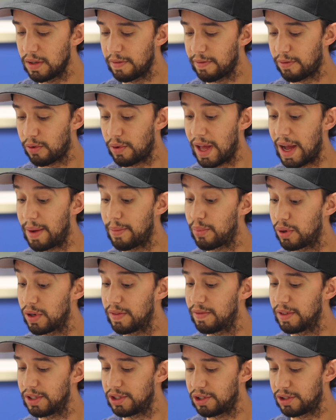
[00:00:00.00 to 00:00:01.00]
for that
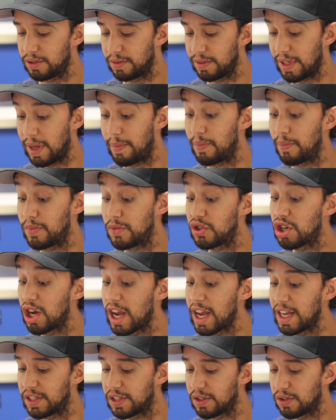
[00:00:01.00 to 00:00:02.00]
privilege that
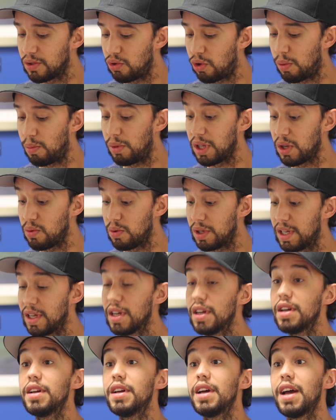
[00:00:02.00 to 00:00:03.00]
Chase normally would
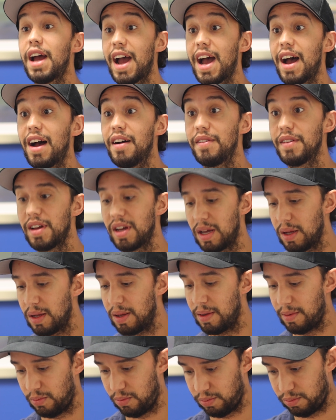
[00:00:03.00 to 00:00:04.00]
have,
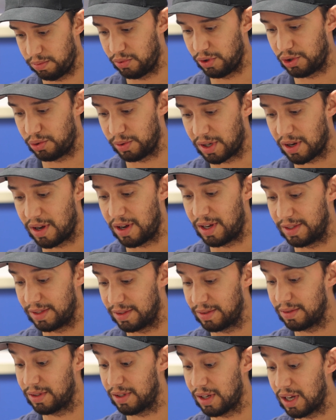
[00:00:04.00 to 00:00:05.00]
which would
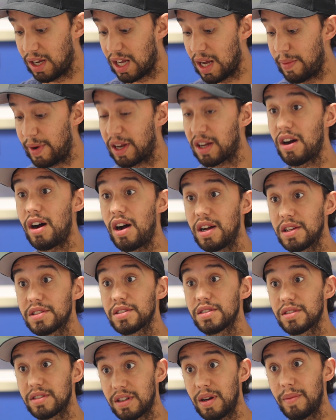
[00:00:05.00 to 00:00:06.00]
come at a
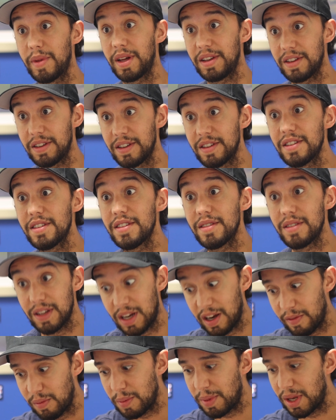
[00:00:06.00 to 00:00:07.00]
cost, come at the
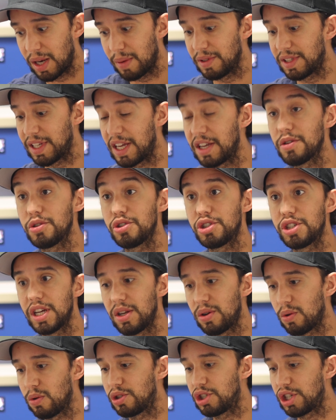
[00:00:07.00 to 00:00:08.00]
government being able to take your
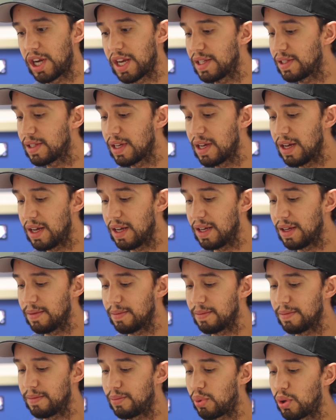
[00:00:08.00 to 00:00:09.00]
shit, or Chase
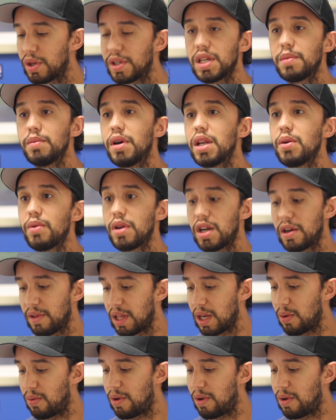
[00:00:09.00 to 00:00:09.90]
printing money whenever they